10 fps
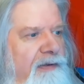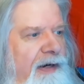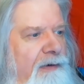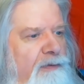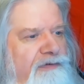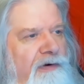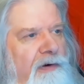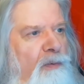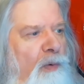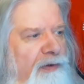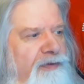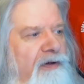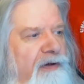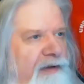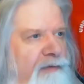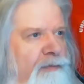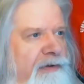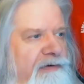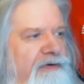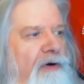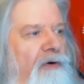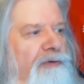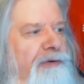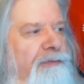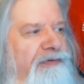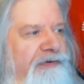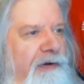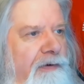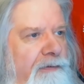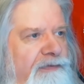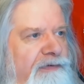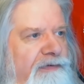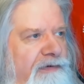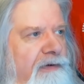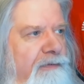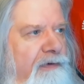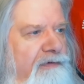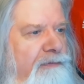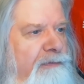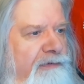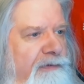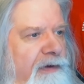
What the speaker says: That was what the Netherese called themselves instead of Archwizard.